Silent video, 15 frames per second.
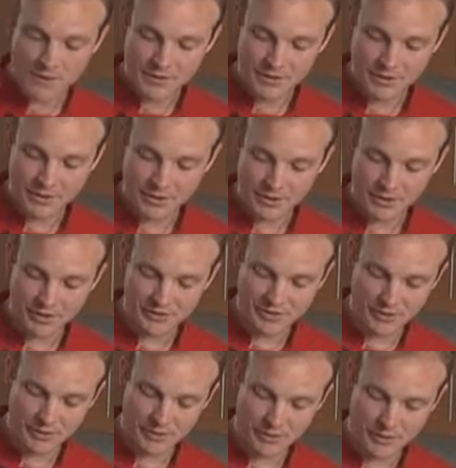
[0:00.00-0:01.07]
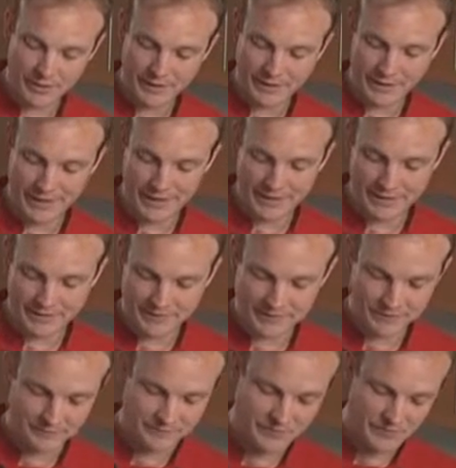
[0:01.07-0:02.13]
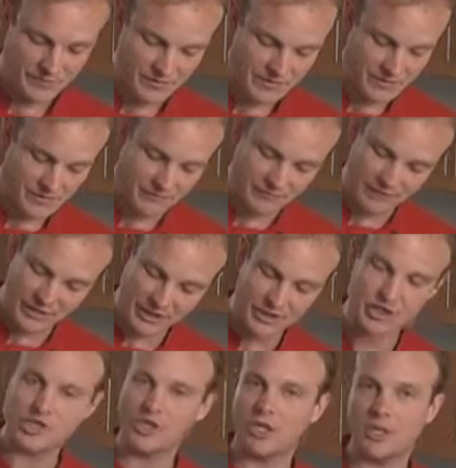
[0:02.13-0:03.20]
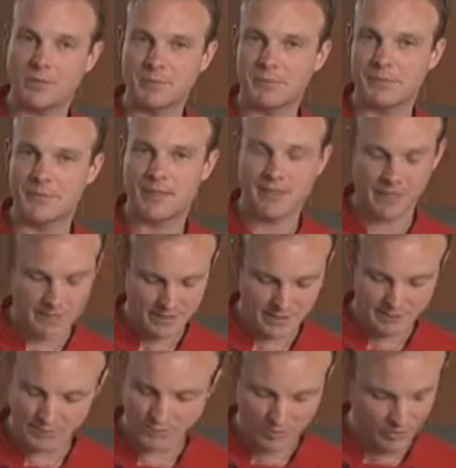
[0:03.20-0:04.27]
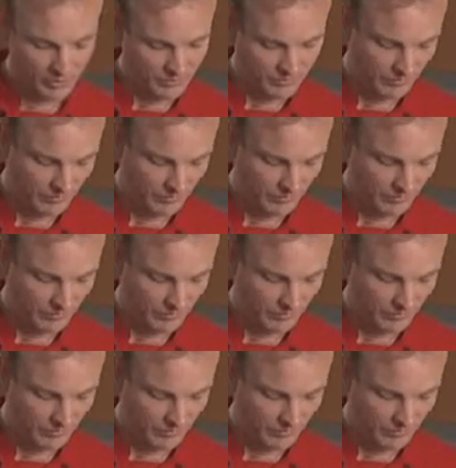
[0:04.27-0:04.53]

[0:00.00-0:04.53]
You could also add some fresh chopped thyme or